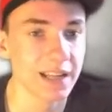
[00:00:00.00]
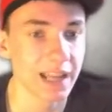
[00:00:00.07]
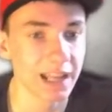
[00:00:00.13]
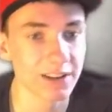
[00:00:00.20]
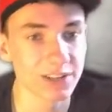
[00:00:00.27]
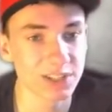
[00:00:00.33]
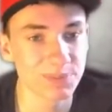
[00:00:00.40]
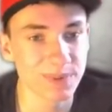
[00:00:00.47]

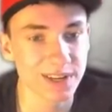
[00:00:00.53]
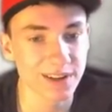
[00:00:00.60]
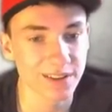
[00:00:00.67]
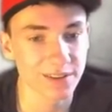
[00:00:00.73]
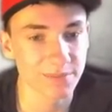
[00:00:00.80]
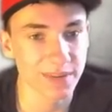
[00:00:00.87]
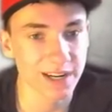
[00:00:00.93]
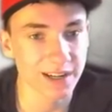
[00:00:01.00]
it'll just be
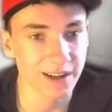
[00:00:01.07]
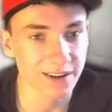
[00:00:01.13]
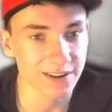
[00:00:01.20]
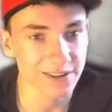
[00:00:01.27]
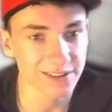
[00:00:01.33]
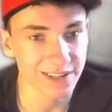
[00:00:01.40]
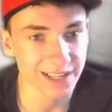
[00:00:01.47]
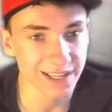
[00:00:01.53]
another minute out of
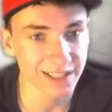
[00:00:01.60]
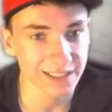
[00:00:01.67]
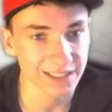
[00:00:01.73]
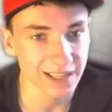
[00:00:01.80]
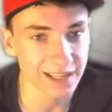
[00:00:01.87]
your day.